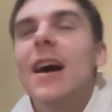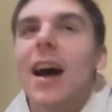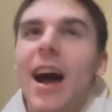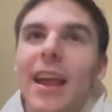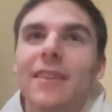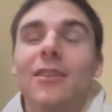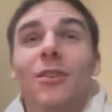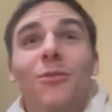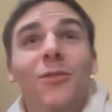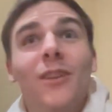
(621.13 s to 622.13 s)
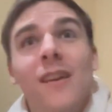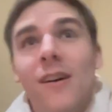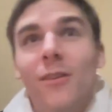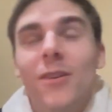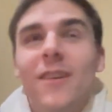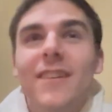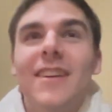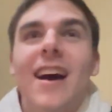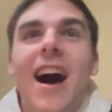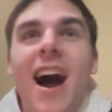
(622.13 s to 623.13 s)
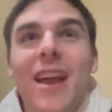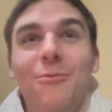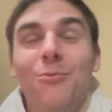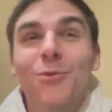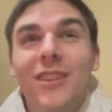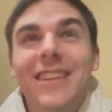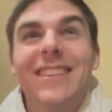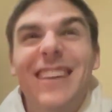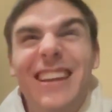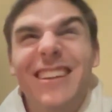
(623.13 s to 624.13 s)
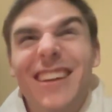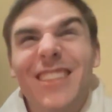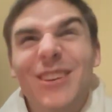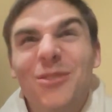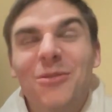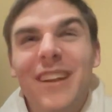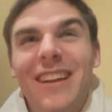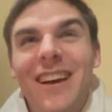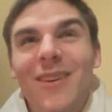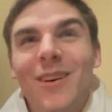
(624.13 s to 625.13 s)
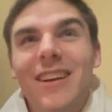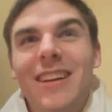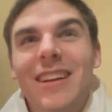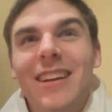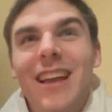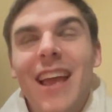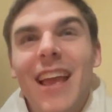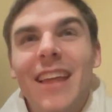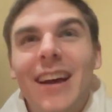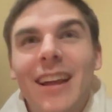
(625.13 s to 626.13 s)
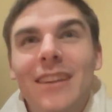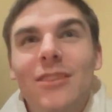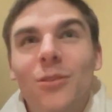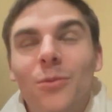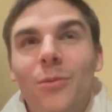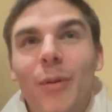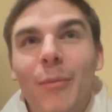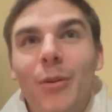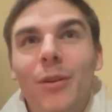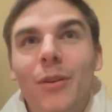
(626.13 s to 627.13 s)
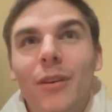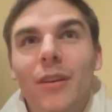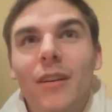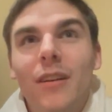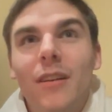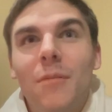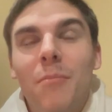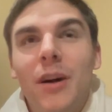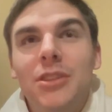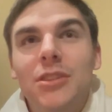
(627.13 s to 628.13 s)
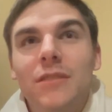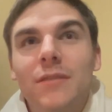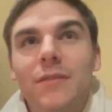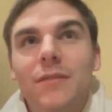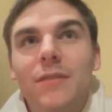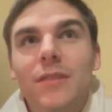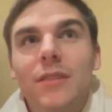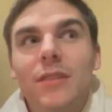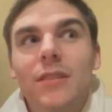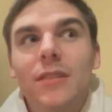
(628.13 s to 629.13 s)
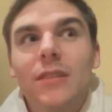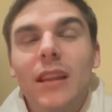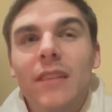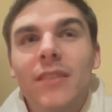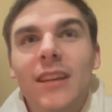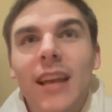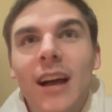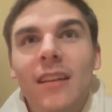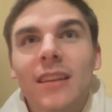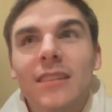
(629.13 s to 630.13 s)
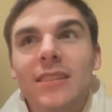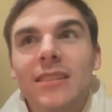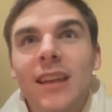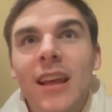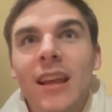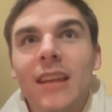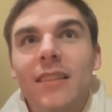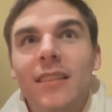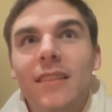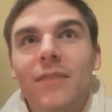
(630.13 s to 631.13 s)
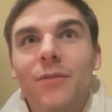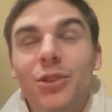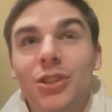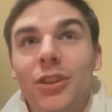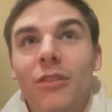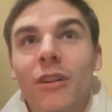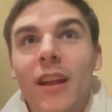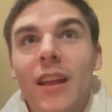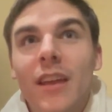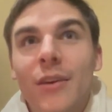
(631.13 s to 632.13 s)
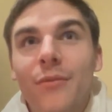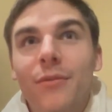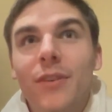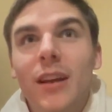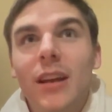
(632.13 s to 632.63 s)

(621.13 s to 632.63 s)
I don't know. I really like Death Note right now. And I don't remember much of Evangelion to say for sure if